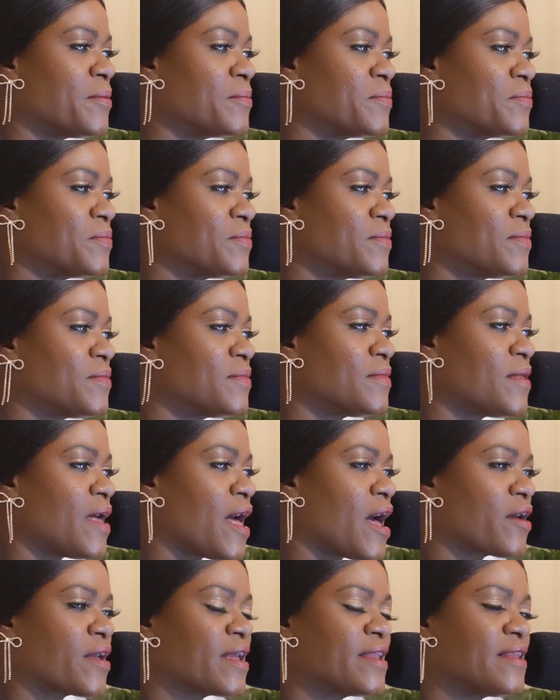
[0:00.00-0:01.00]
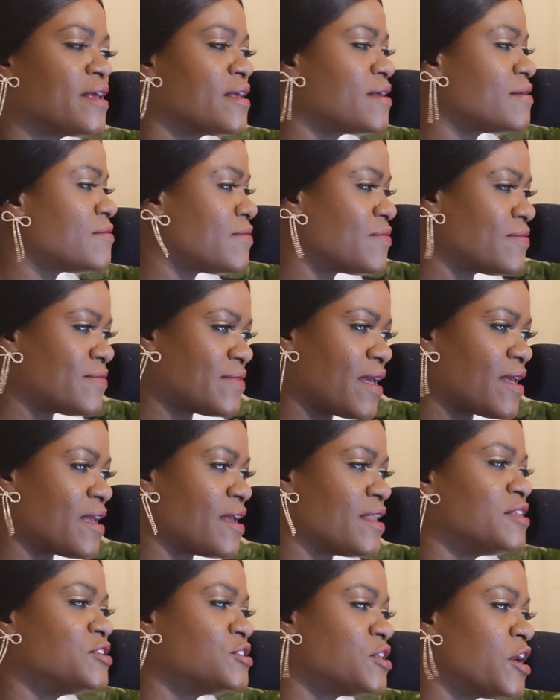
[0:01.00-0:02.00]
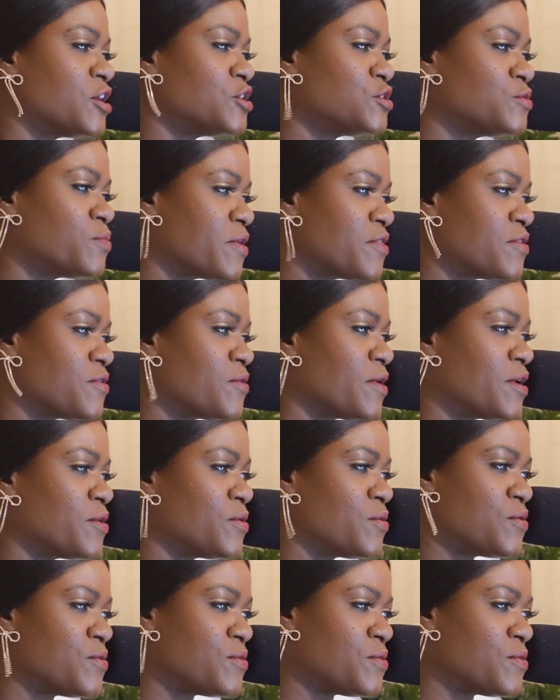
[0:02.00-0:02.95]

How can they get in touch with you?